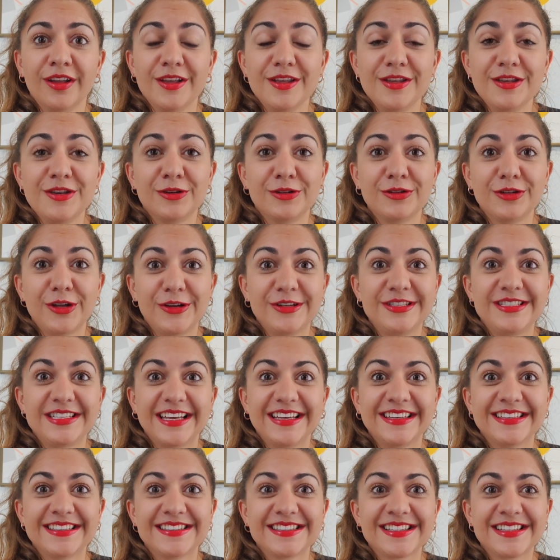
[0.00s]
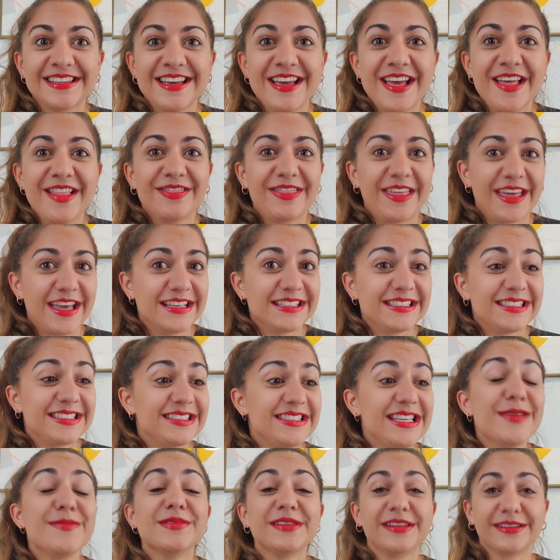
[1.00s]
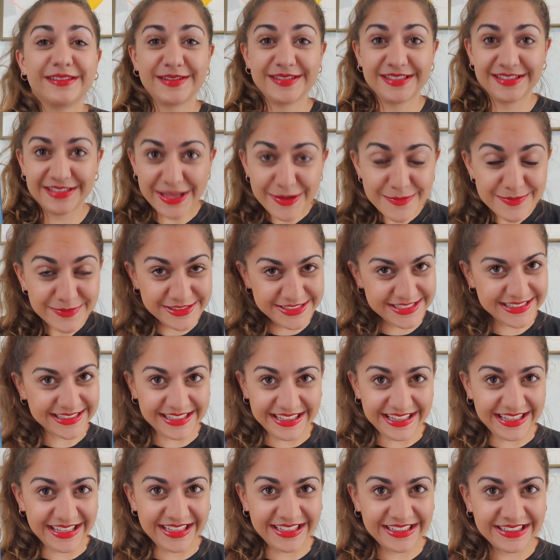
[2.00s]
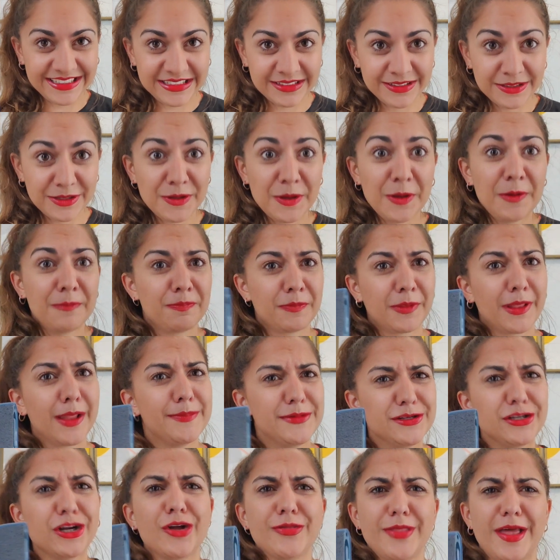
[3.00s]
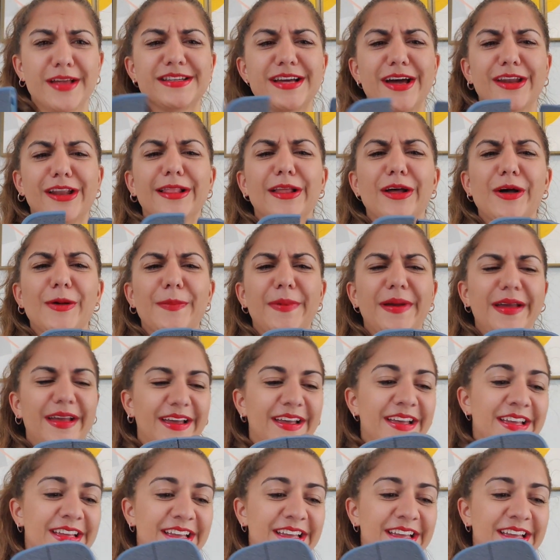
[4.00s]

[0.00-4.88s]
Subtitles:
you'll notice they seamlessly, let me turn that down a little bit.